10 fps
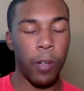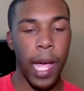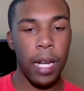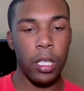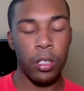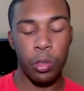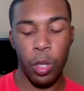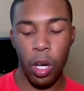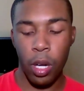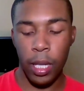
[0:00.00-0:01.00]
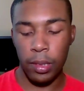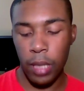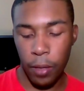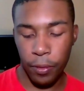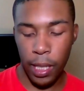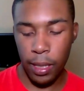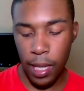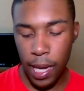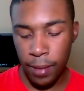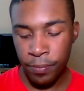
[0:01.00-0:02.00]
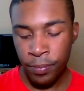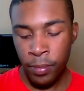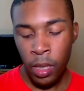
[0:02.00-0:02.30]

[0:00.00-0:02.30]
reacting to her and stuff like that.